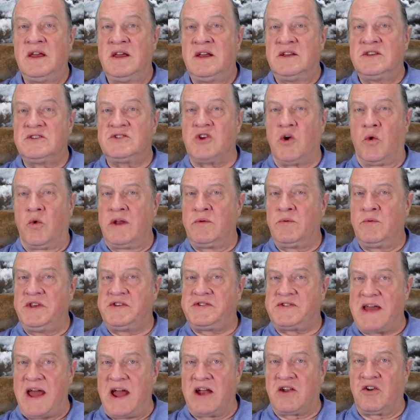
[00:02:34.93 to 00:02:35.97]
So when we
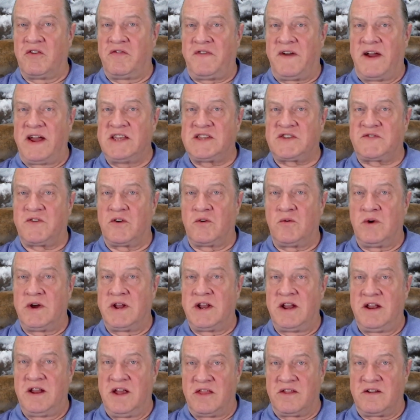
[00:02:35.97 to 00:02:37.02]
sacrifice for
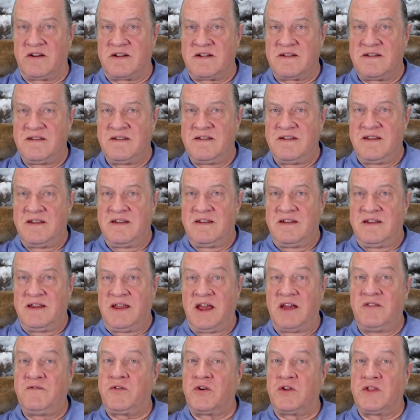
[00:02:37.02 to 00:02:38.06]
one another
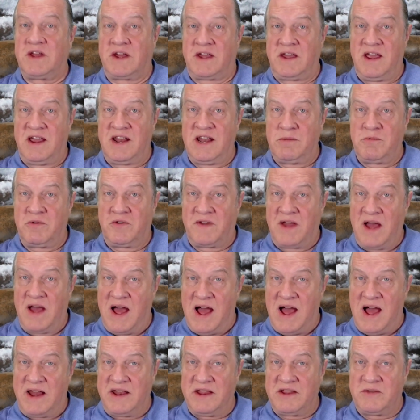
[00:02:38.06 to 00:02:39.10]
and for the kingdom of
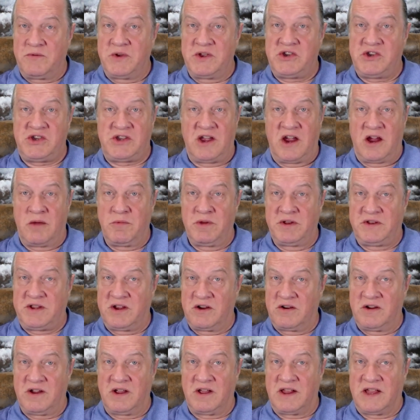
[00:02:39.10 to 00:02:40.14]
God, and we share
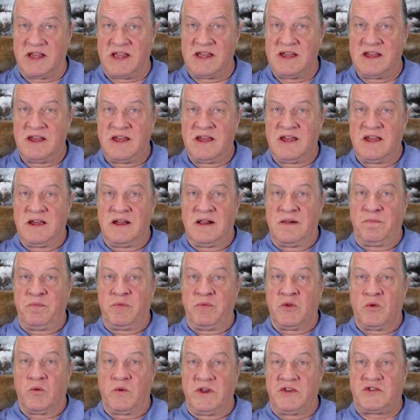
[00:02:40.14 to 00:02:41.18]
materially,
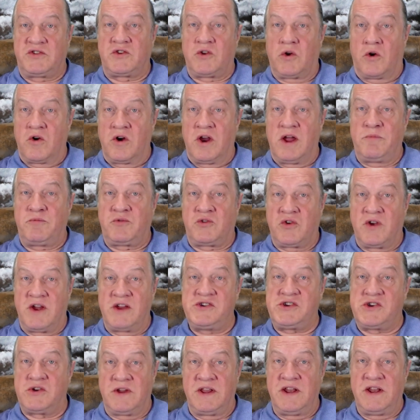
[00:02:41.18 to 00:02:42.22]
we store up
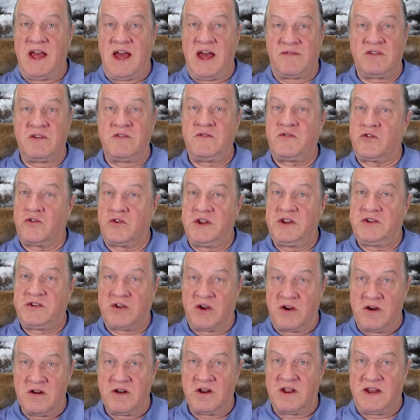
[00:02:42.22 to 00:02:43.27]
treasure in heaven for
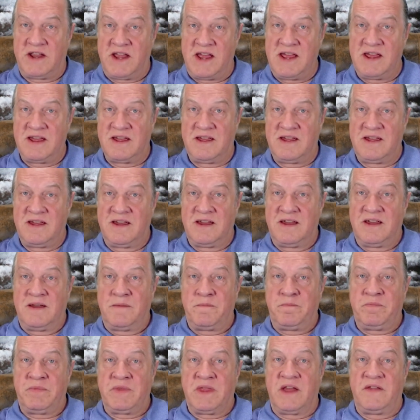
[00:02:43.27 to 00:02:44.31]
eternity,
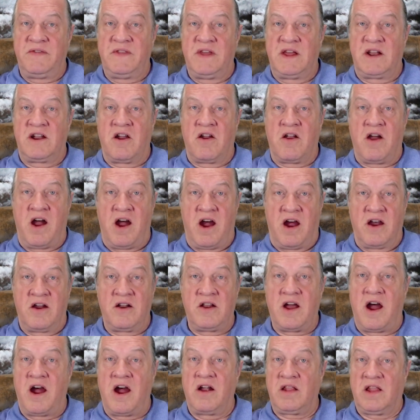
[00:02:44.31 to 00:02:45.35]
and then our
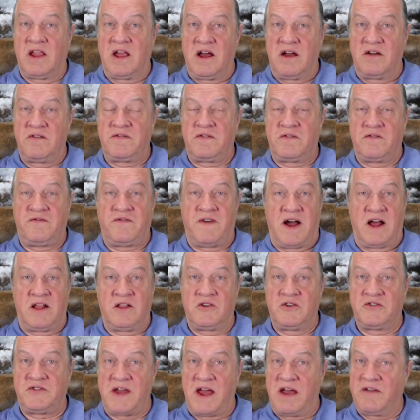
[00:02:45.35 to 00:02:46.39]
heart, our love,
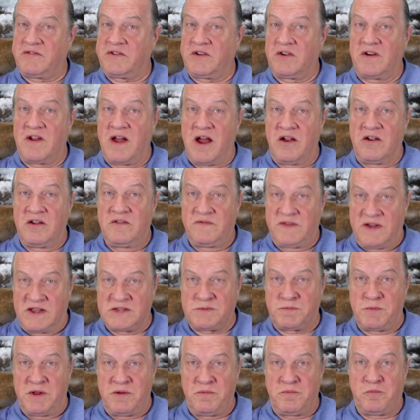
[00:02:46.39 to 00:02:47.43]
follows after our
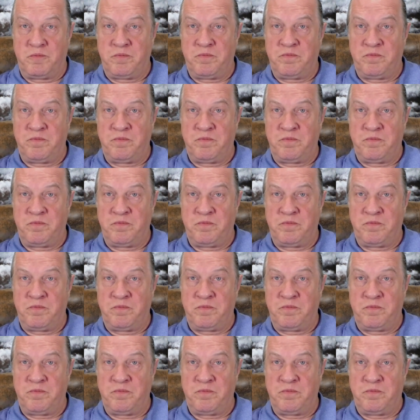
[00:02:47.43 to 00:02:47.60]
investment.